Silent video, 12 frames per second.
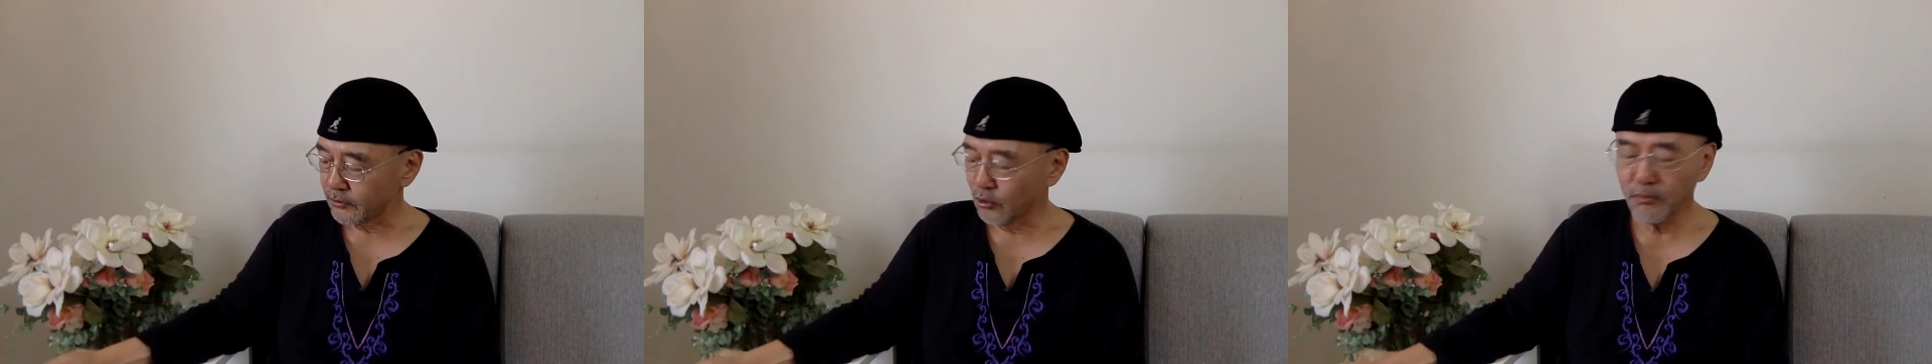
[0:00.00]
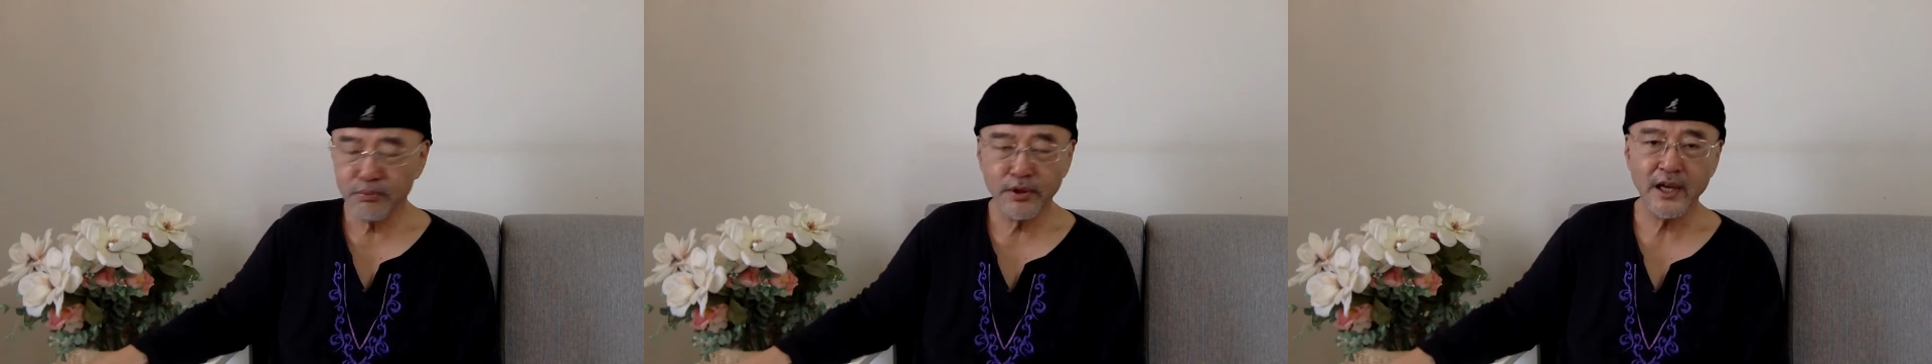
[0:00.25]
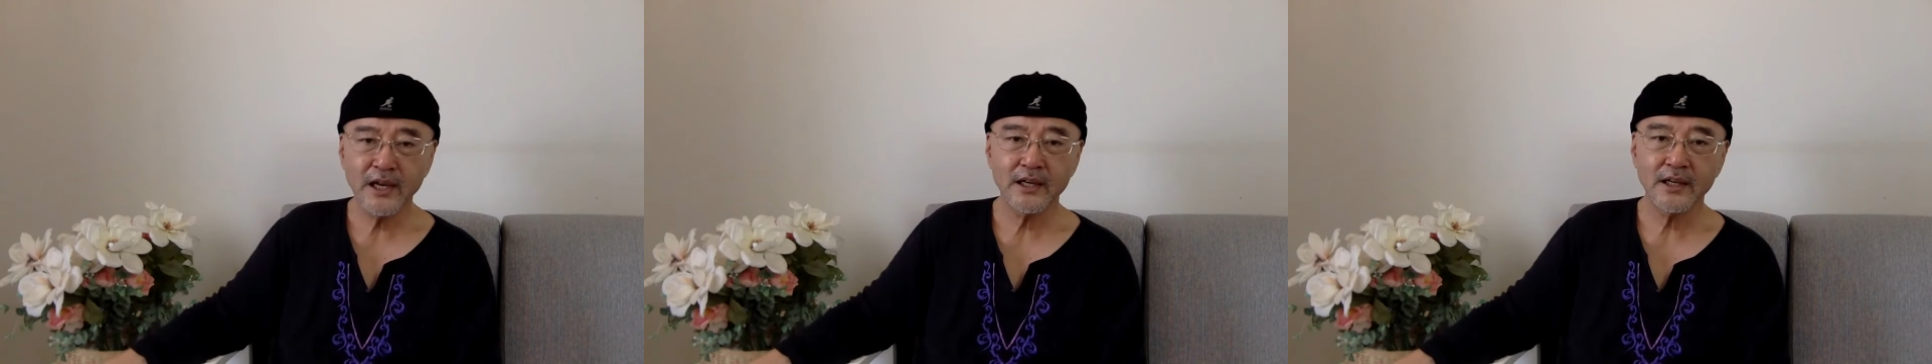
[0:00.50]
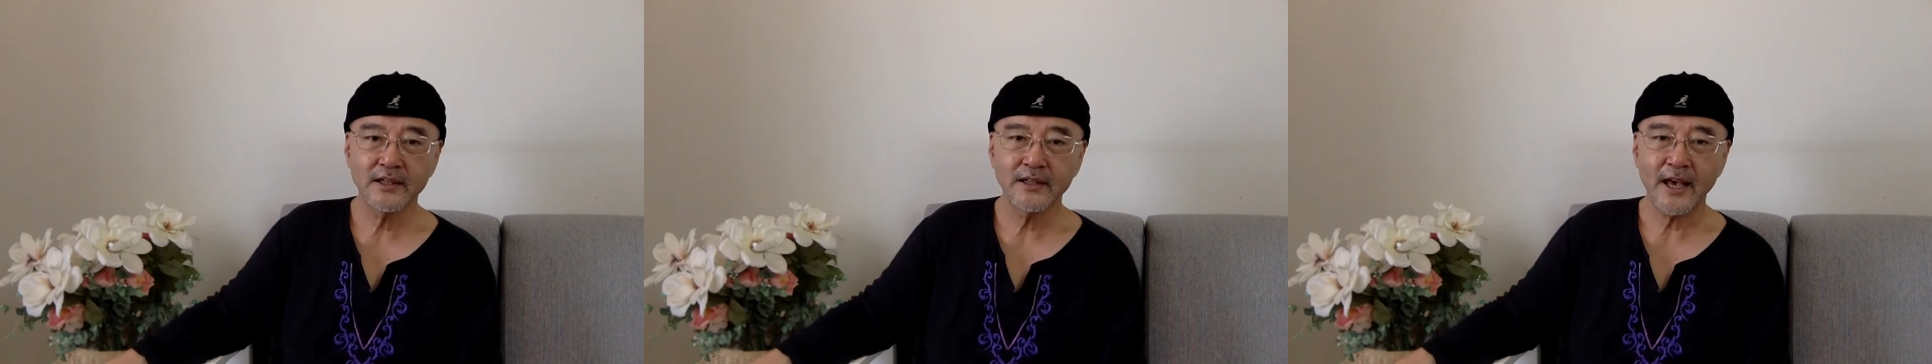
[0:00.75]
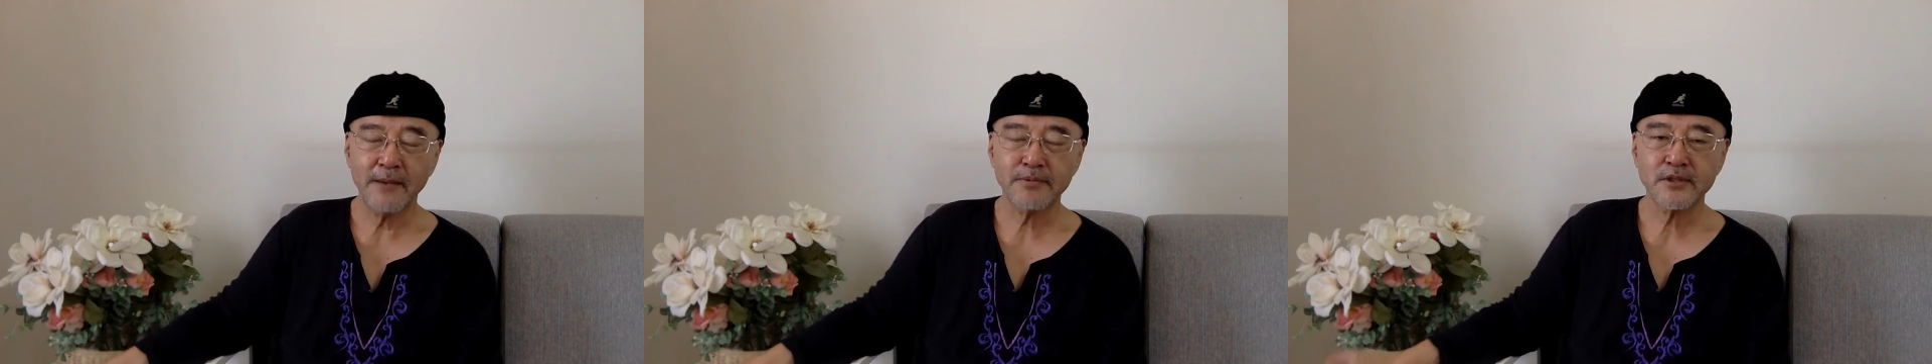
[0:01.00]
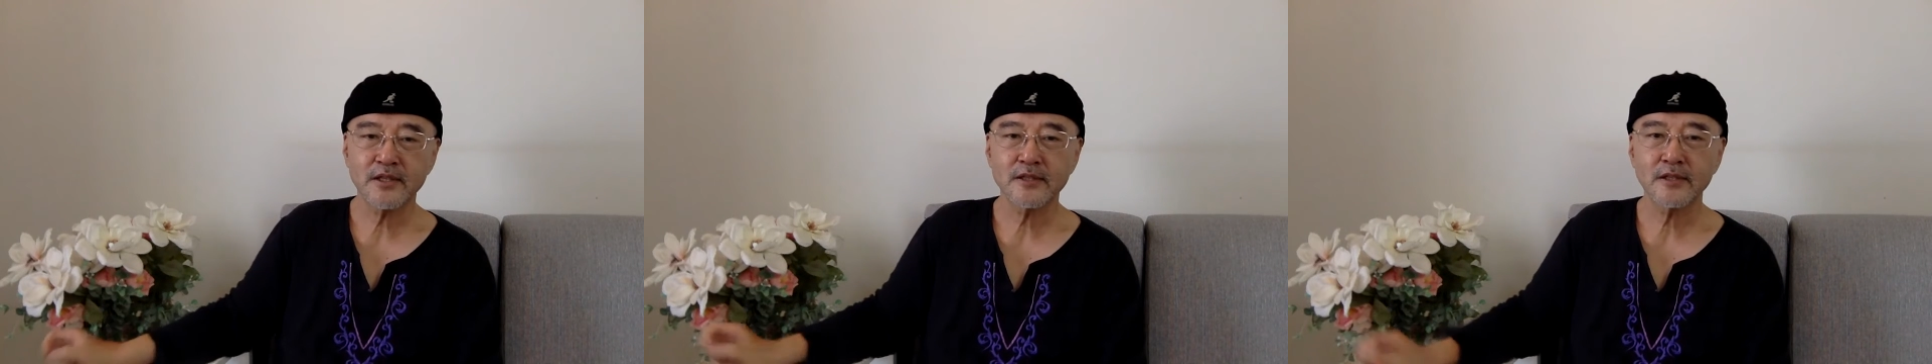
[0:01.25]
Don't pray in
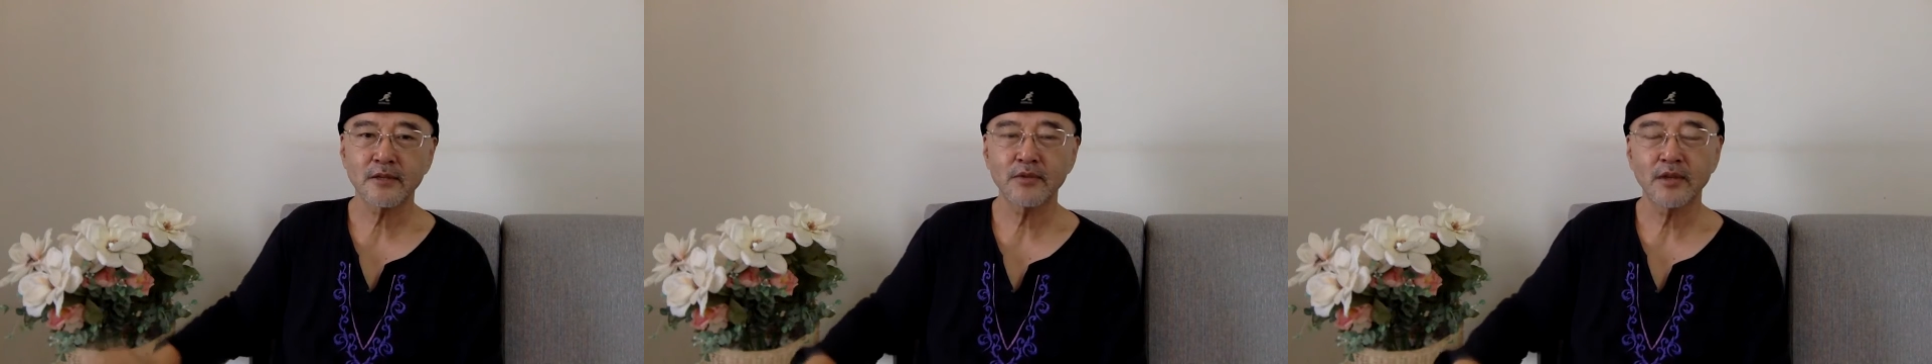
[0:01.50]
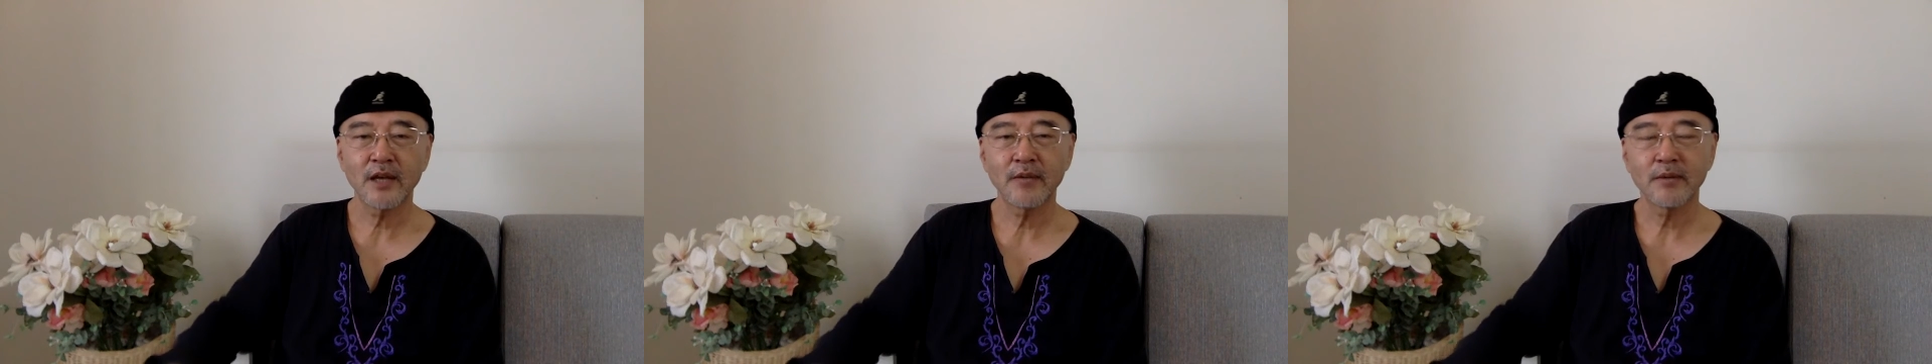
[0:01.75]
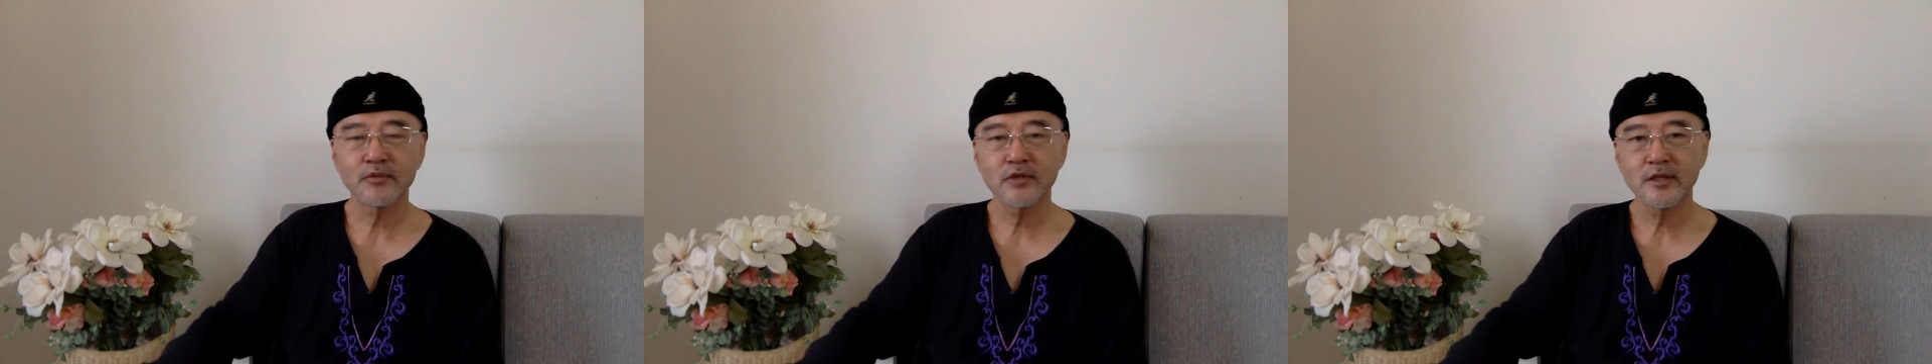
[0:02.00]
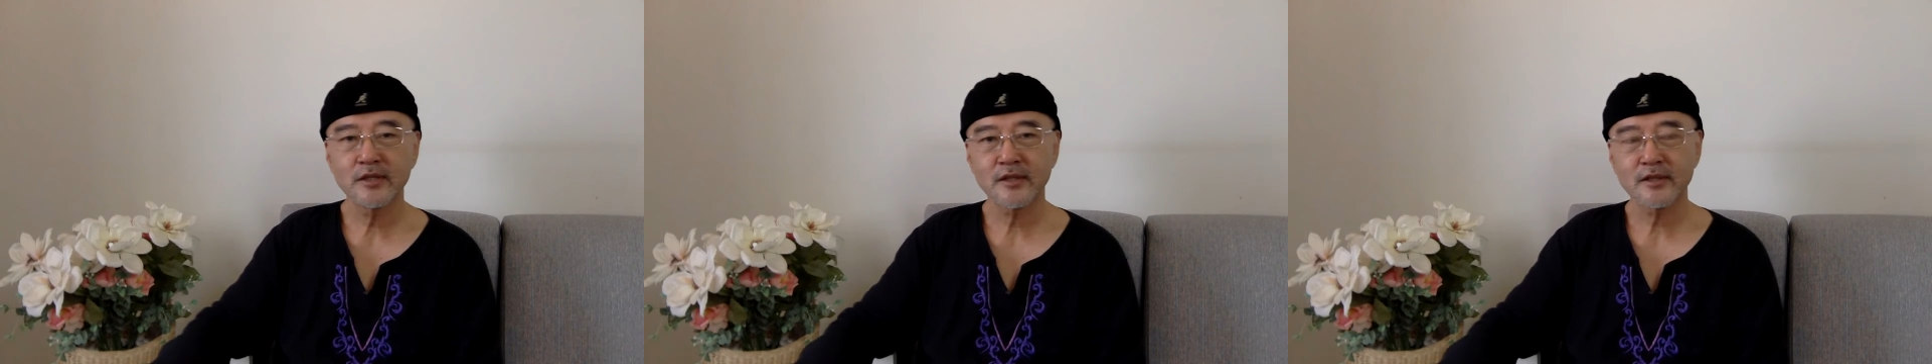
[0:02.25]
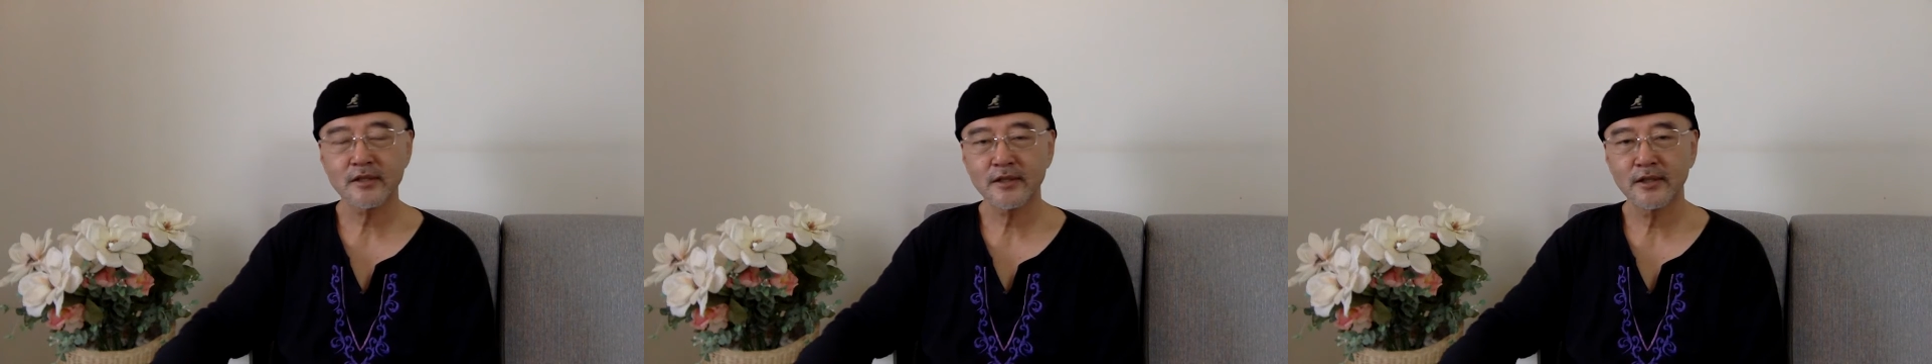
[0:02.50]
absence of the name of Jesus.